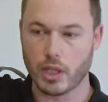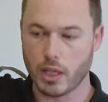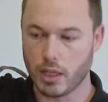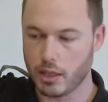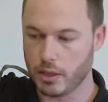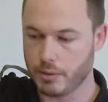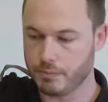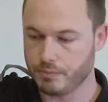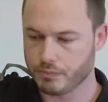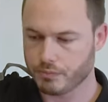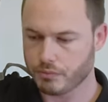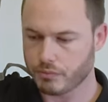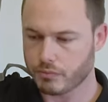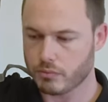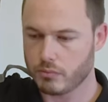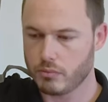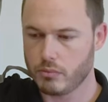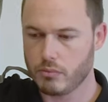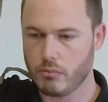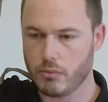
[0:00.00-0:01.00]
color,
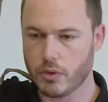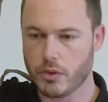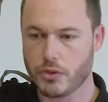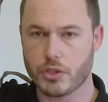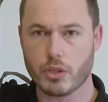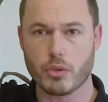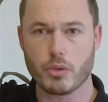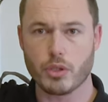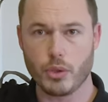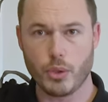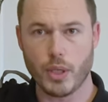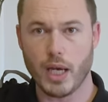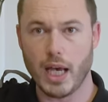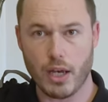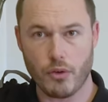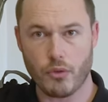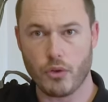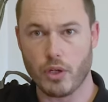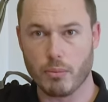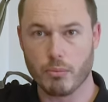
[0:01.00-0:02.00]
so that you
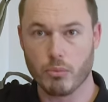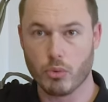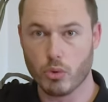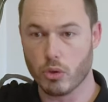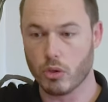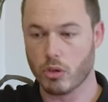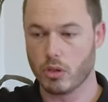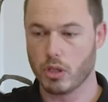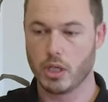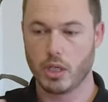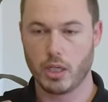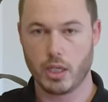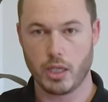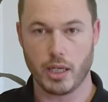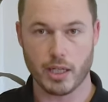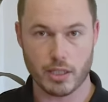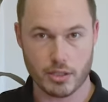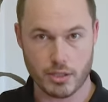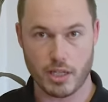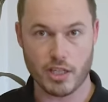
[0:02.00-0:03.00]
have it more
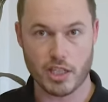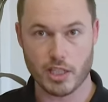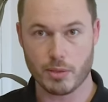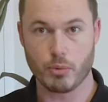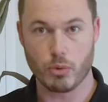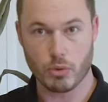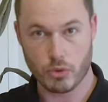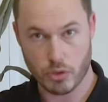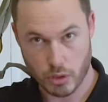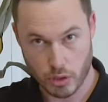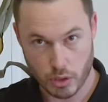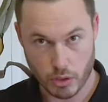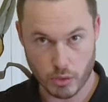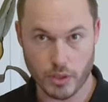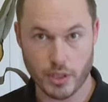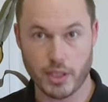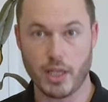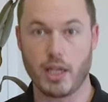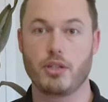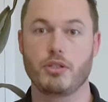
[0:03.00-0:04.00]
accessible to you
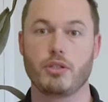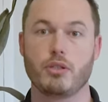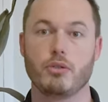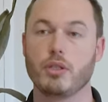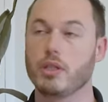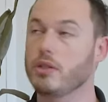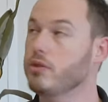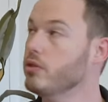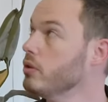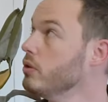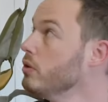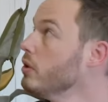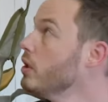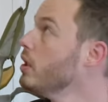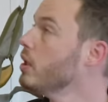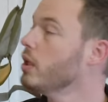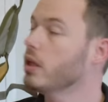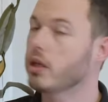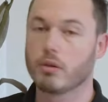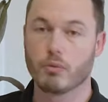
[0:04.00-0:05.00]
in case you need to
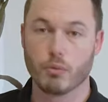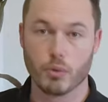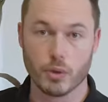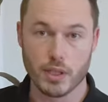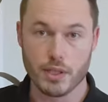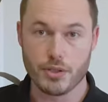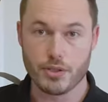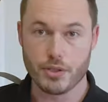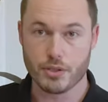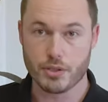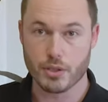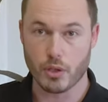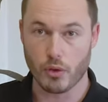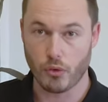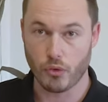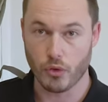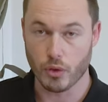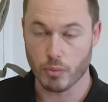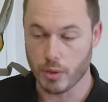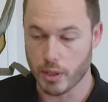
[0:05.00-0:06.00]
release yourself
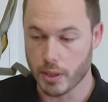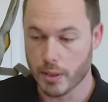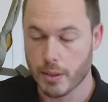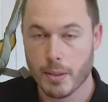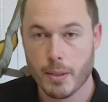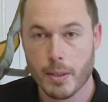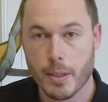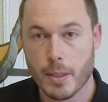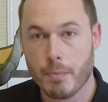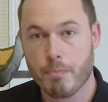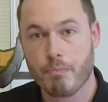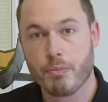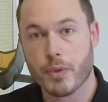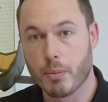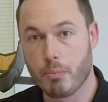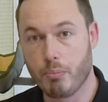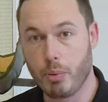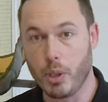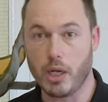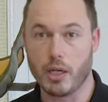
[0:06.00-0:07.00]
from it.
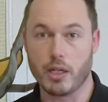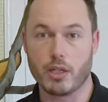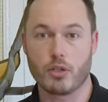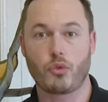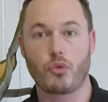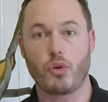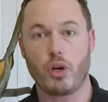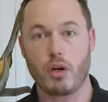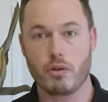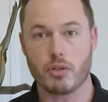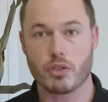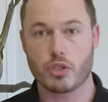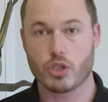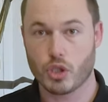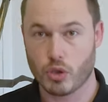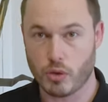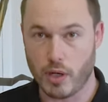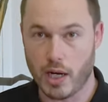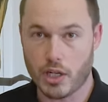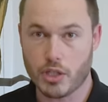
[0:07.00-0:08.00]
But as far as
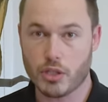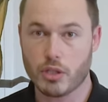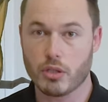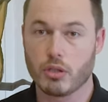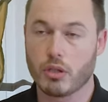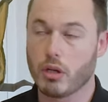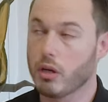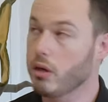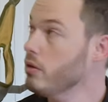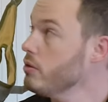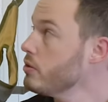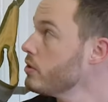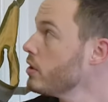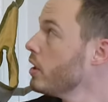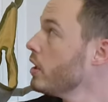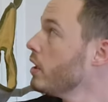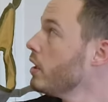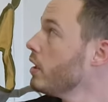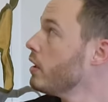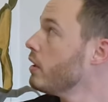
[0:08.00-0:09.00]
traction goes,
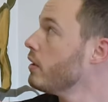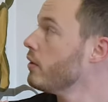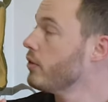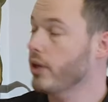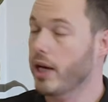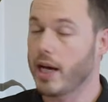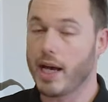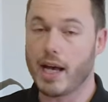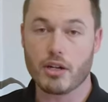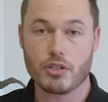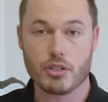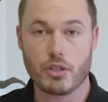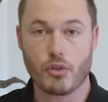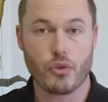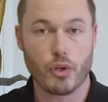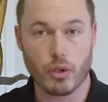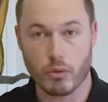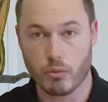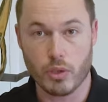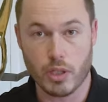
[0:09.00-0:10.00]
that actually
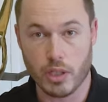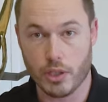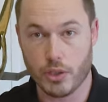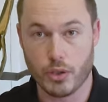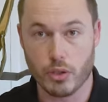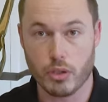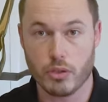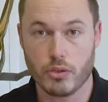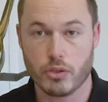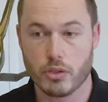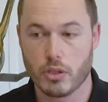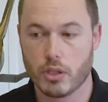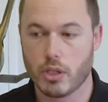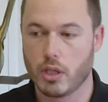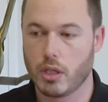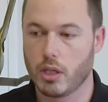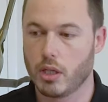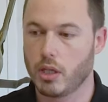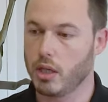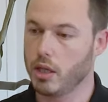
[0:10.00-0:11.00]
felt really good.
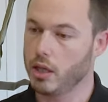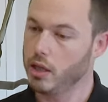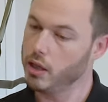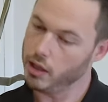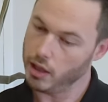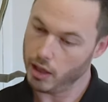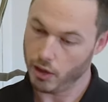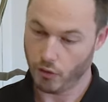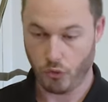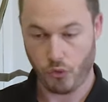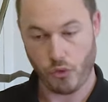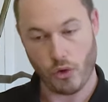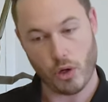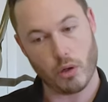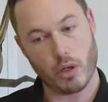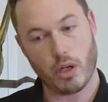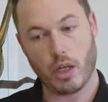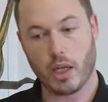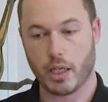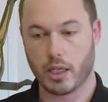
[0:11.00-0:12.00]
Uh, I
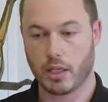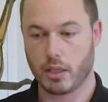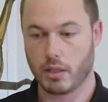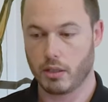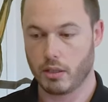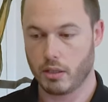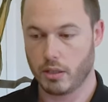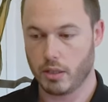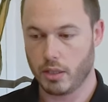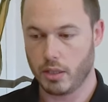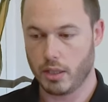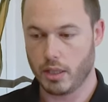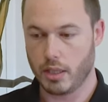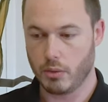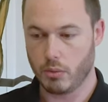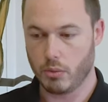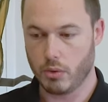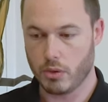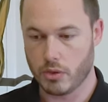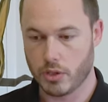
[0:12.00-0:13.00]
felt like
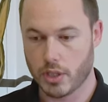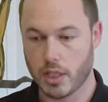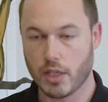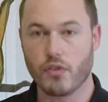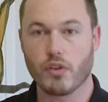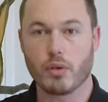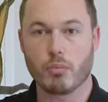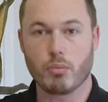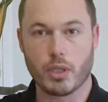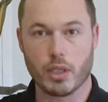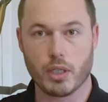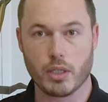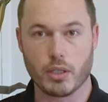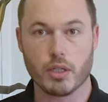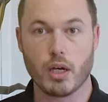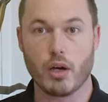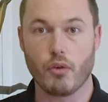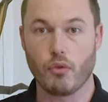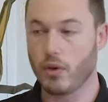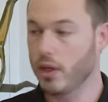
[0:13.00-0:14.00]
it was giving me
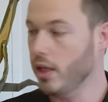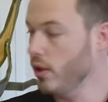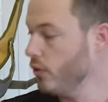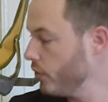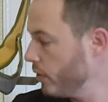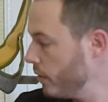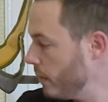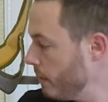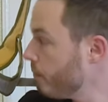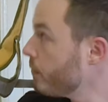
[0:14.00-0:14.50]
enough lift.